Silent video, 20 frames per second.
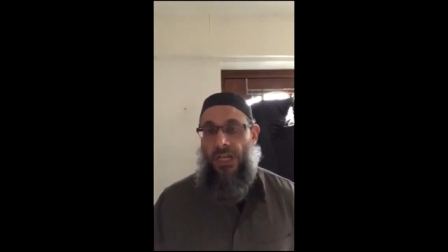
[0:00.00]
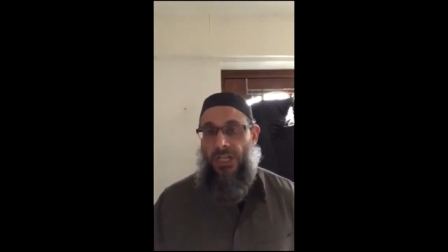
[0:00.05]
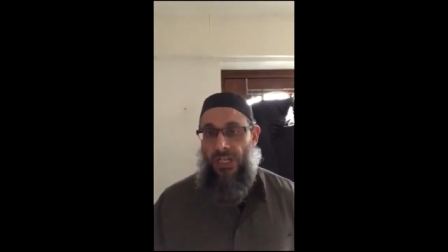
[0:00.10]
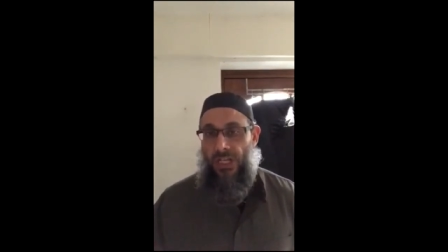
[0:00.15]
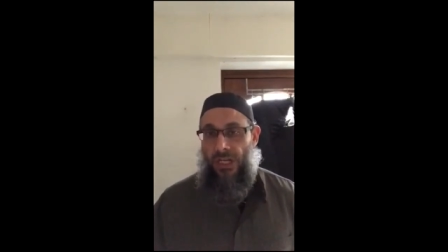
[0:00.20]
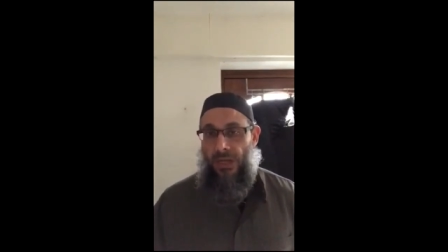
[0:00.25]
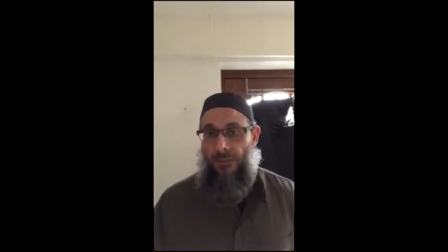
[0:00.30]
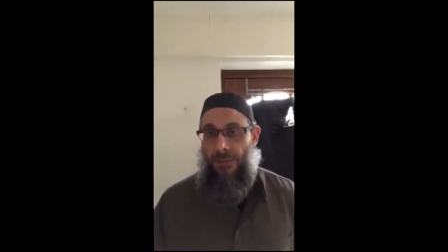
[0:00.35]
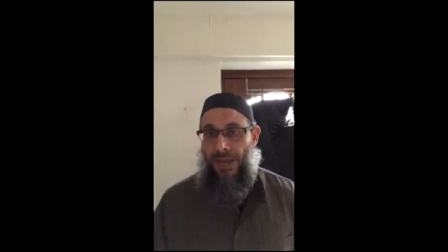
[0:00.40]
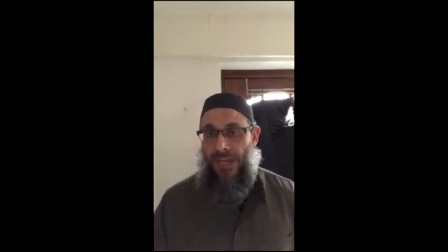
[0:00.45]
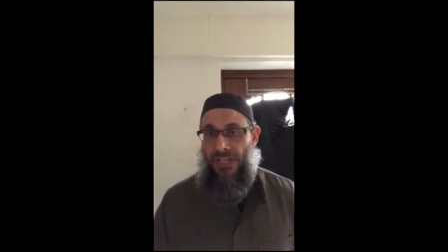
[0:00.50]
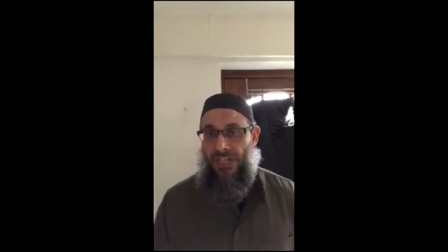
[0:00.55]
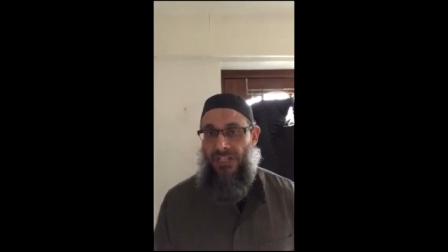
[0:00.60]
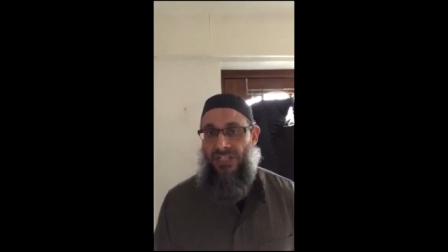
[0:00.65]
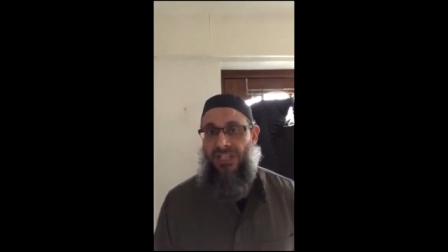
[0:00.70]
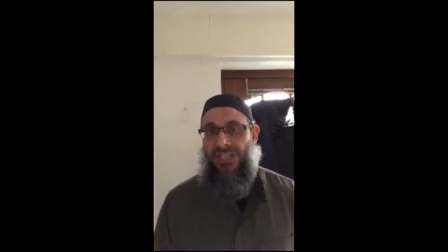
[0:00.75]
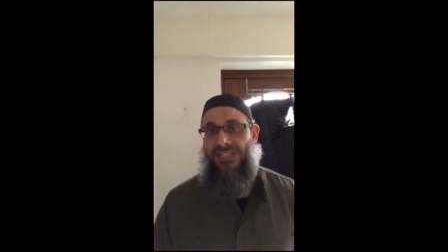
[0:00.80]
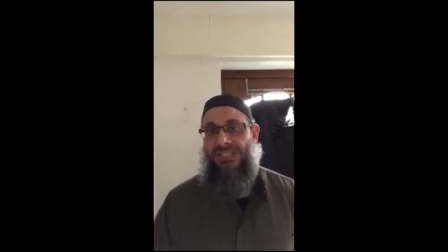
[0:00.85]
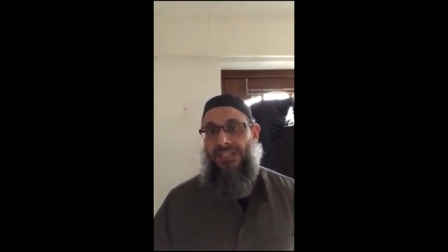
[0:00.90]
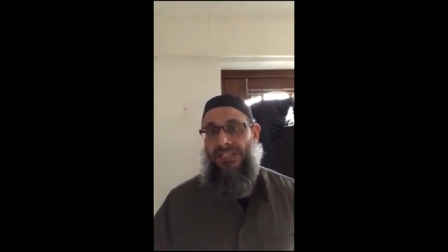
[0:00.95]
Younger
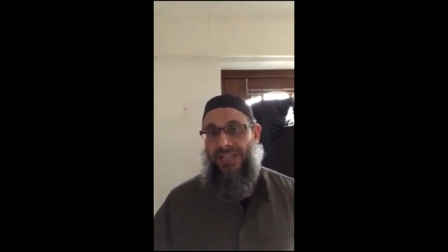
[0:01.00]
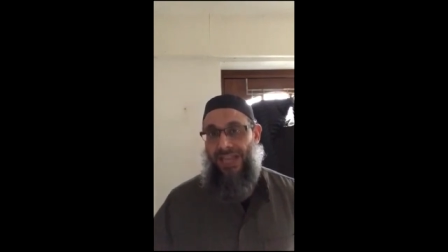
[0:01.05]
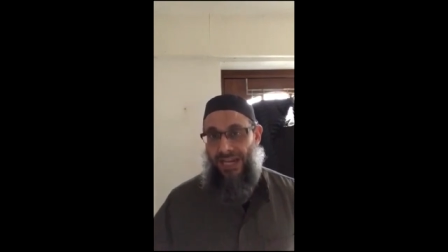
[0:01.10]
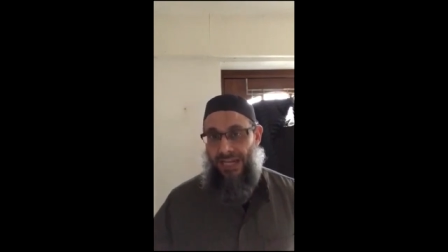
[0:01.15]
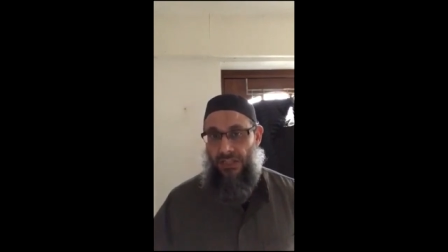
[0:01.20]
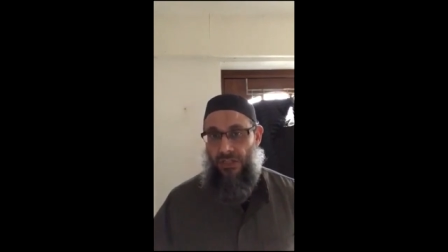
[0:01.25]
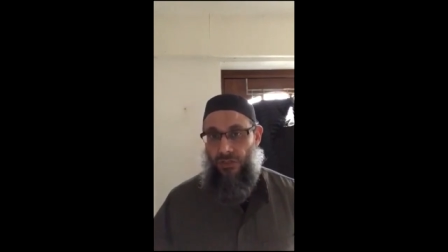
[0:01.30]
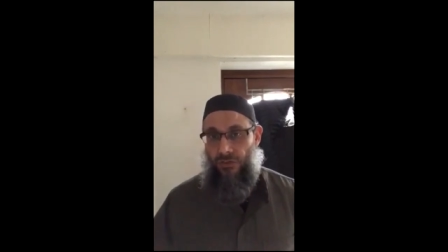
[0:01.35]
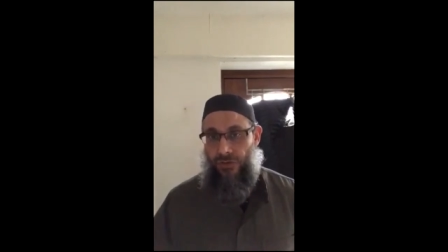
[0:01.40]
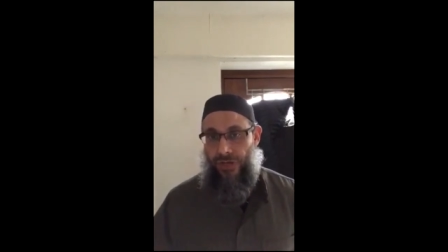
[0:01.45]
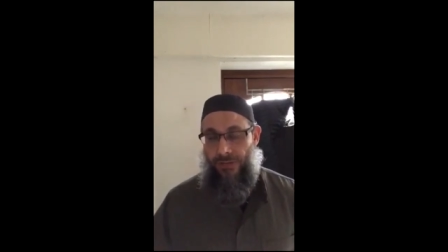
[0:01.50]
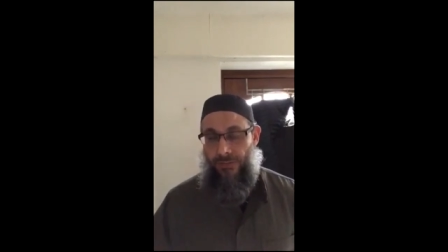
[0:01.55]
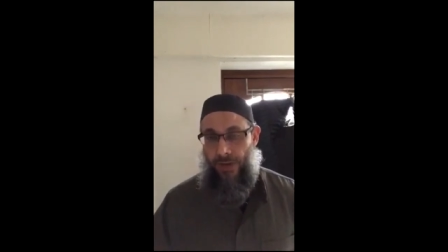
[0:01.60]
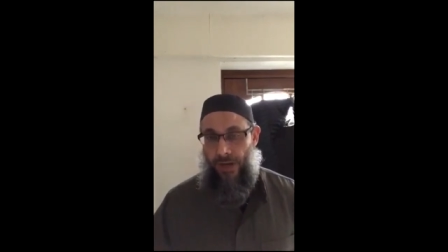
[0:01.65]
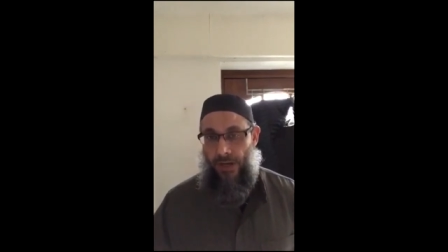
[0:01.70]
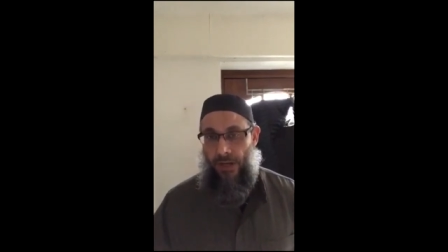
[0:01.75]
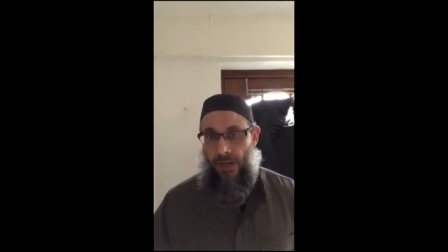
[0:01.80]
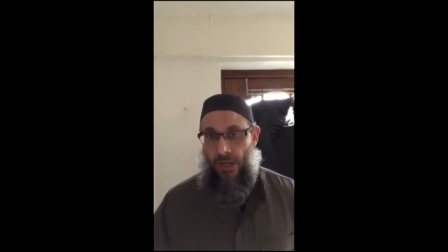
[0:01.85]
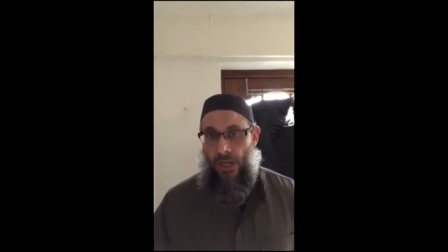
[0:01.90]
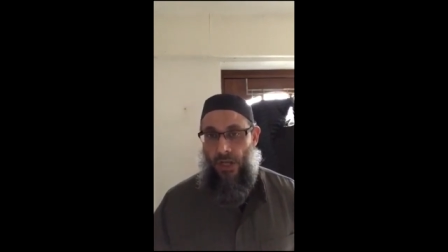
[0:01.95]
patients are still getting the
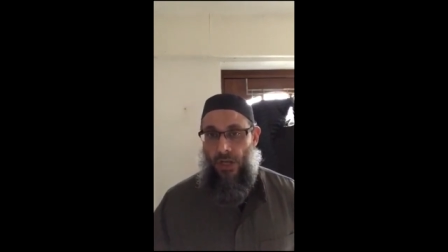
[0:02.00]
treatment.